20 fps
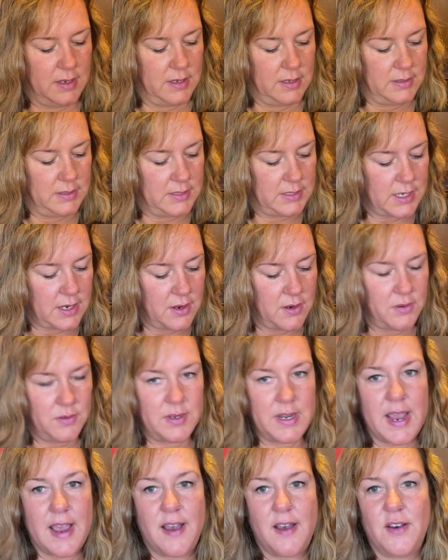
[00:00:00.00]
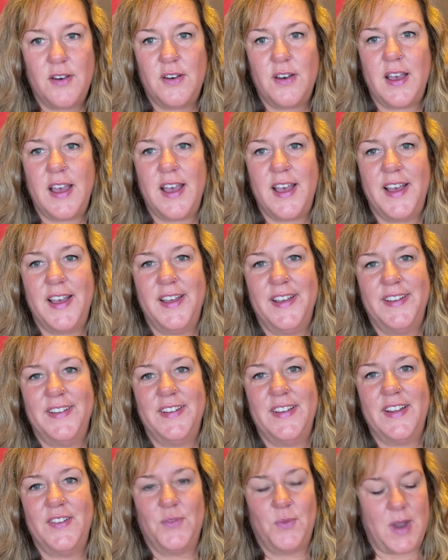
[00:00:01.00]
So
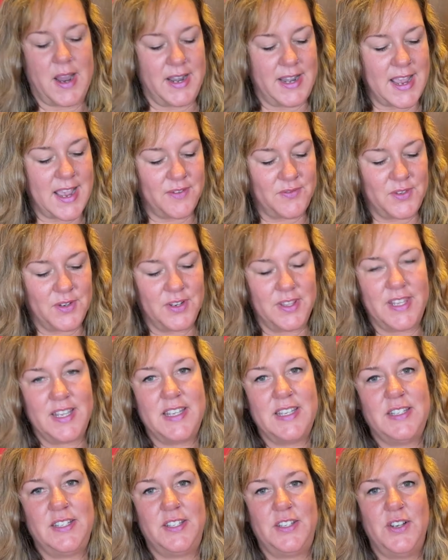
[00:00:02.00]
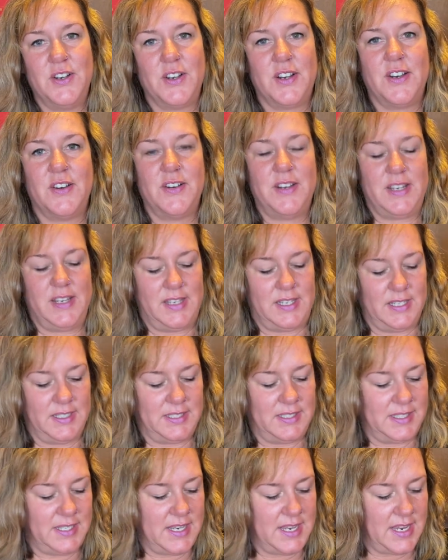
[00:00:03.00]
now, right after this, you're going to
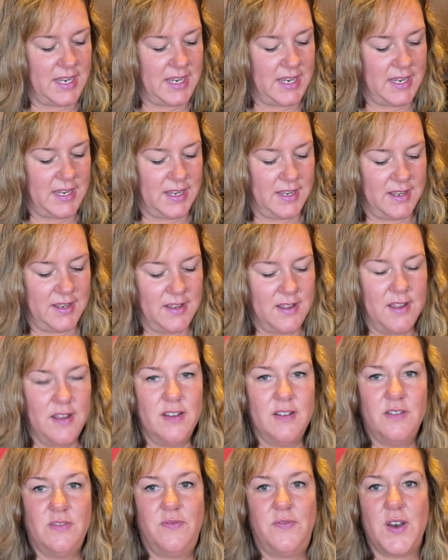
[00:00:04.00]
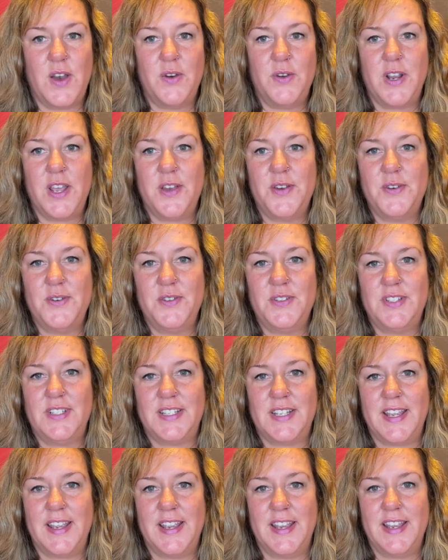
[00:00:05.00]
see
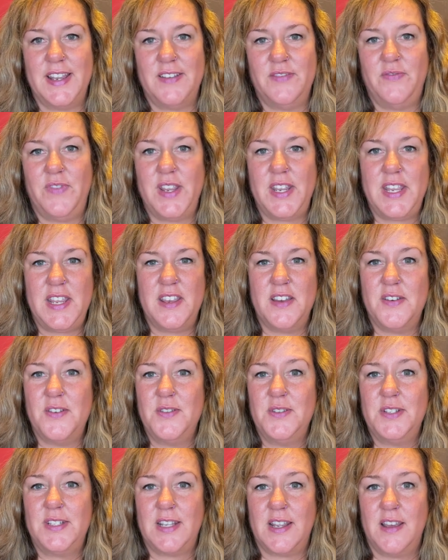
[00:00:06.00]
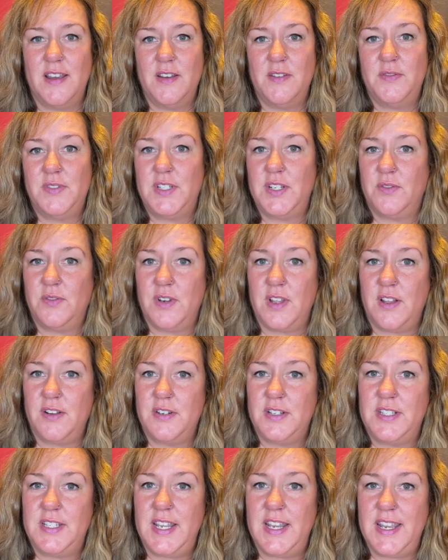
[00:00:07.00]
photos and videos of Silver
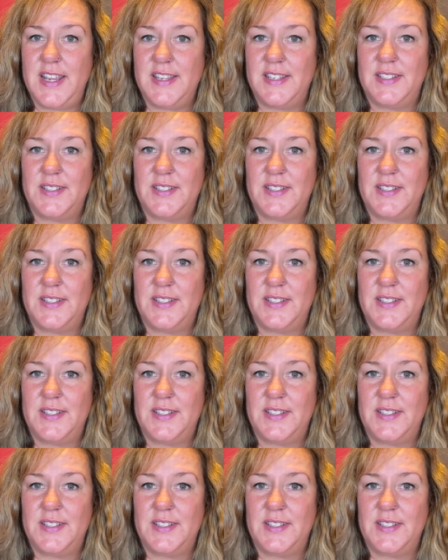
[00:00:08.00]
Dollar City.